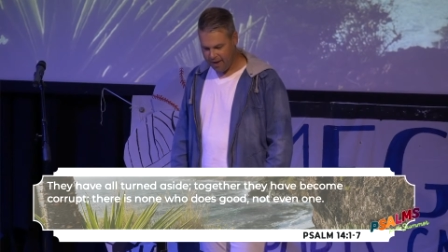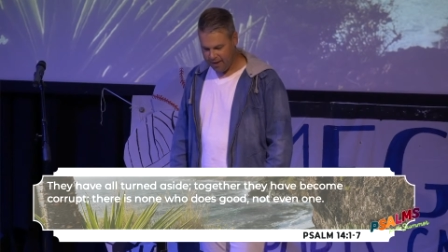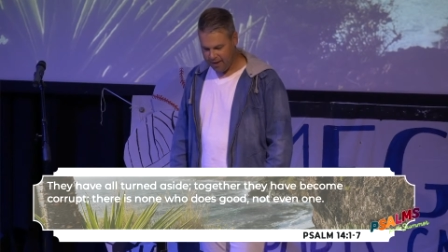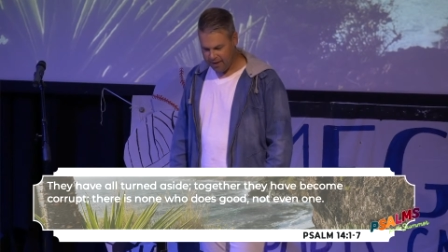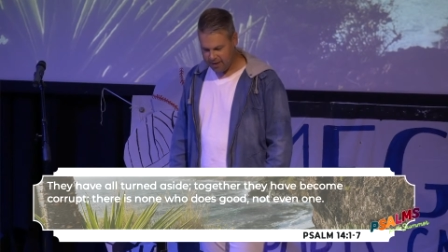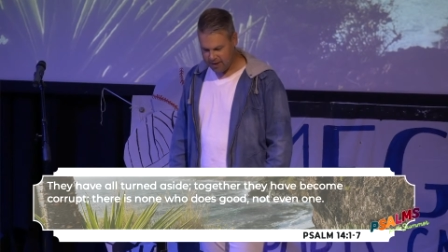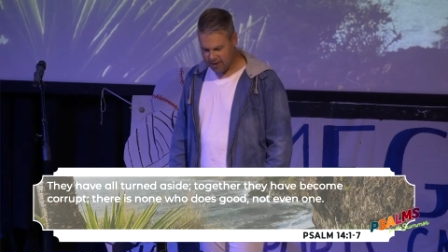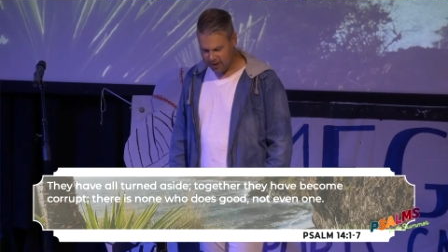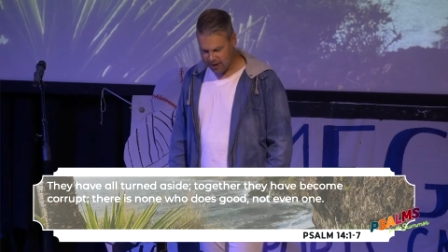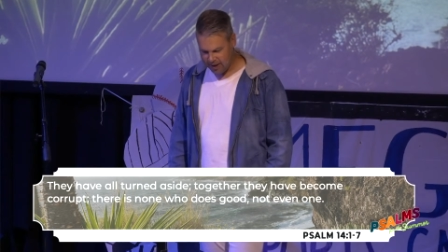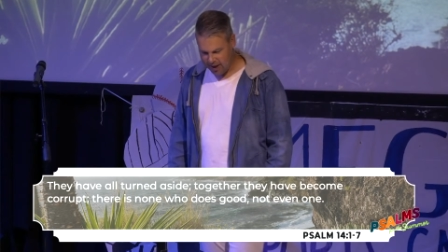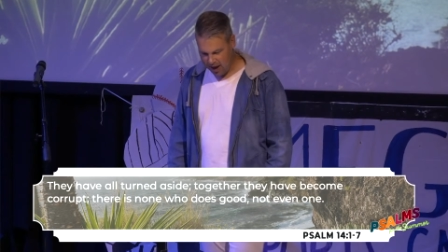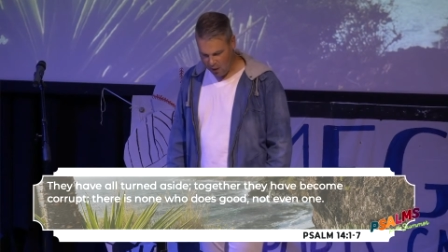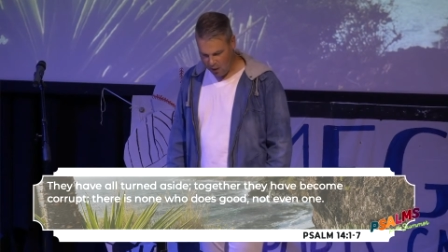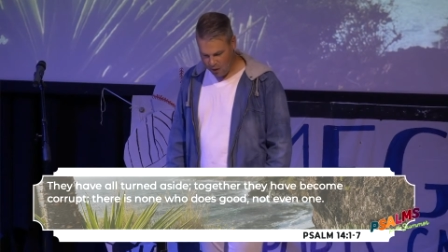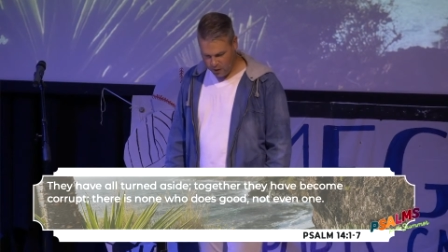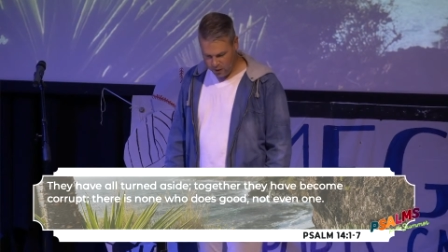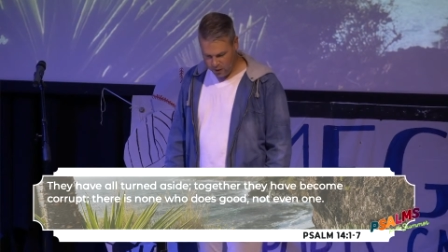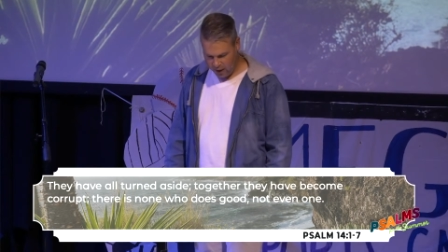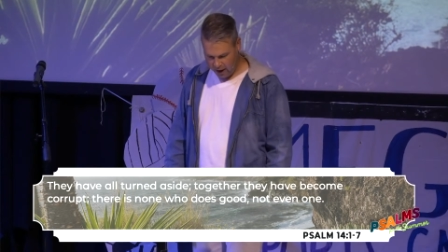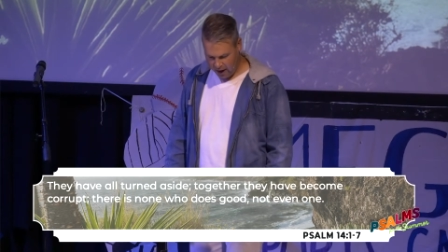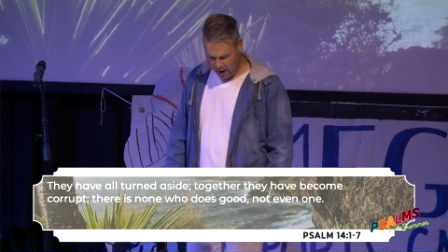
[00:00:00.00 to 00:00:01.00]

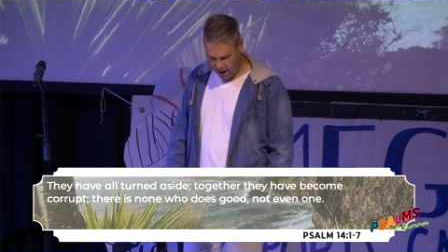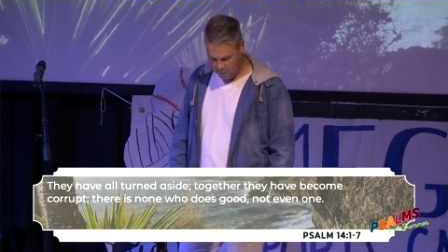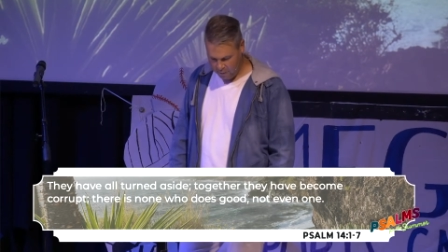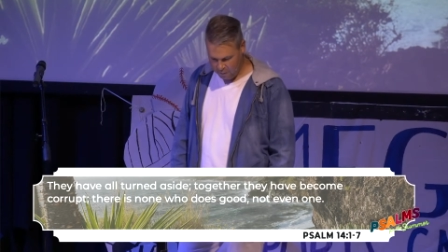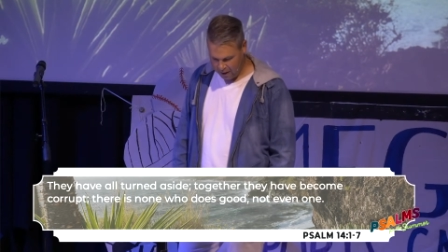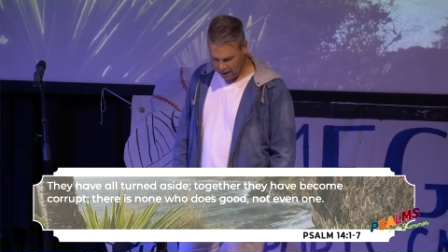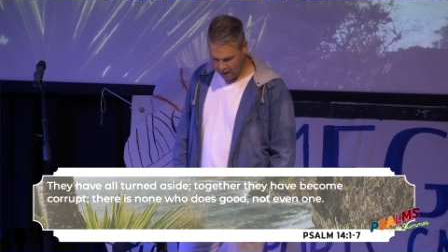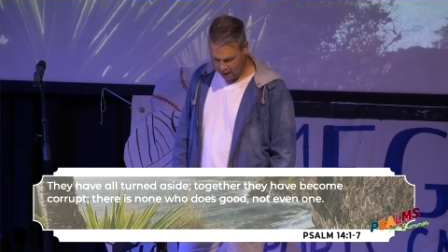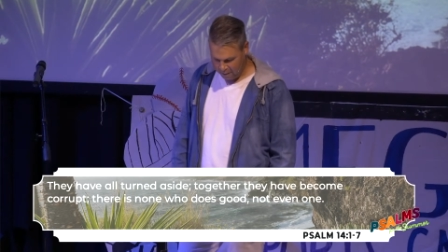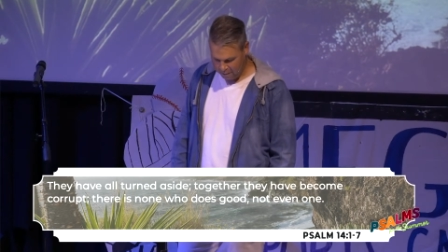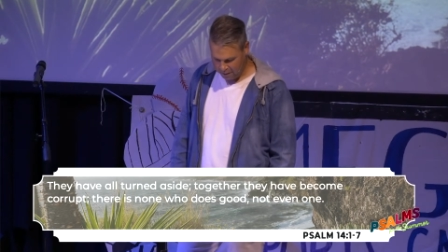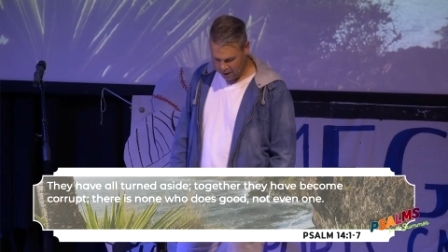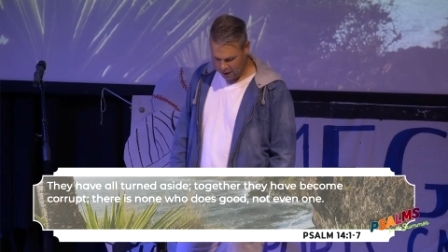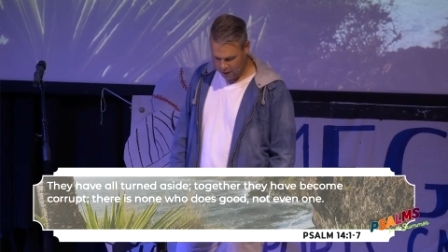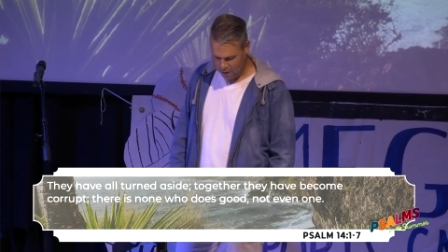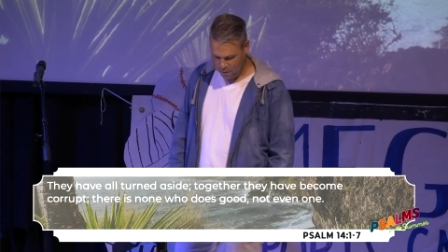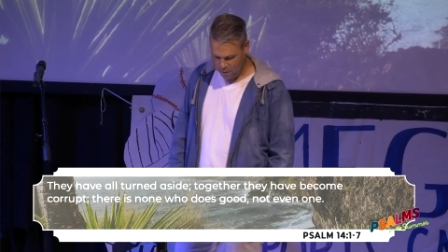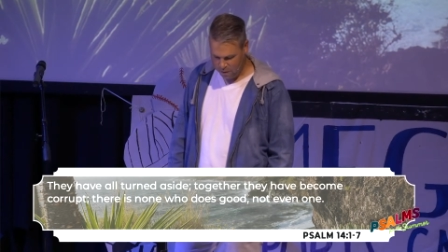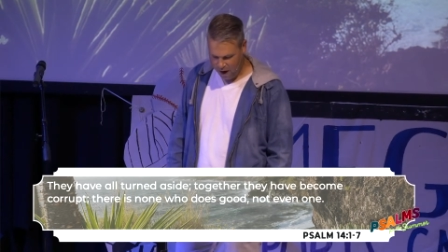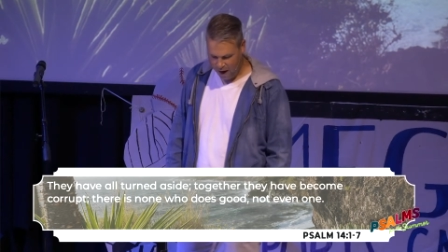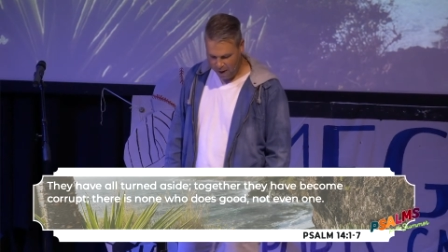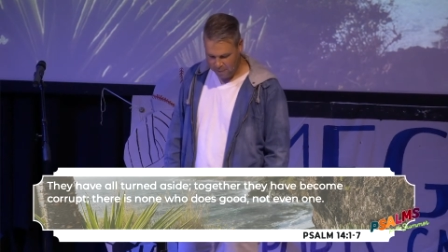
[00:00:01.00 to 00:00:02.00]
Together they have become
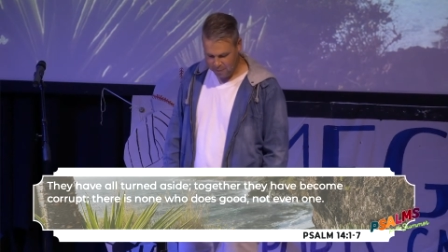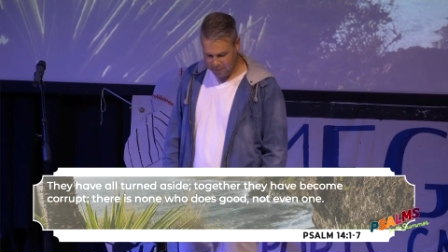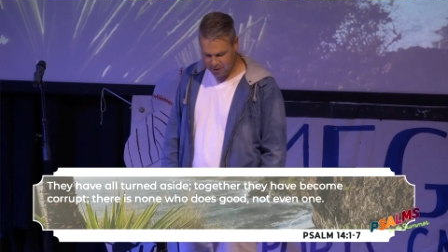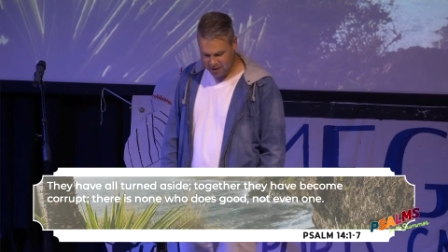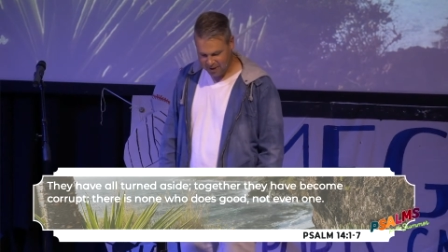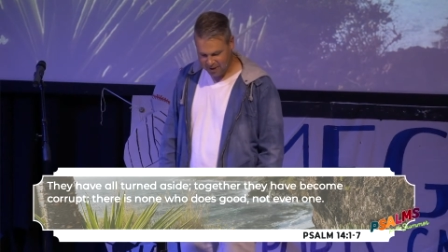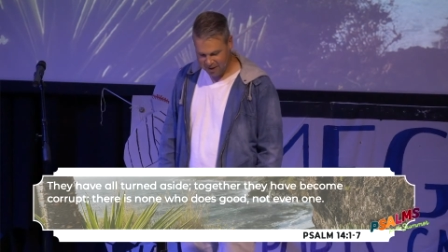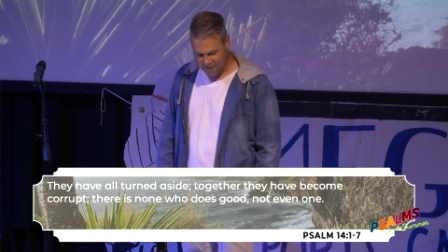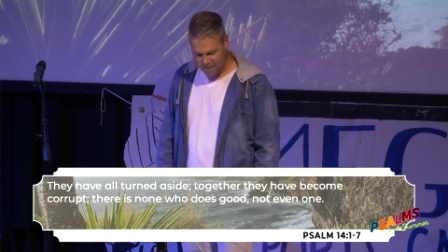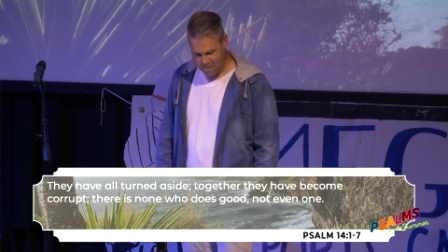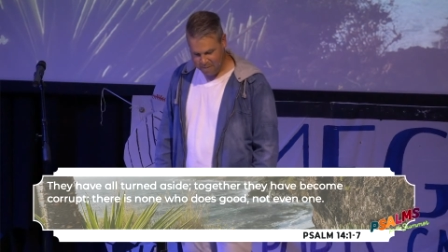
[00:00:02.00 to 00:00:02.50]
corrupt,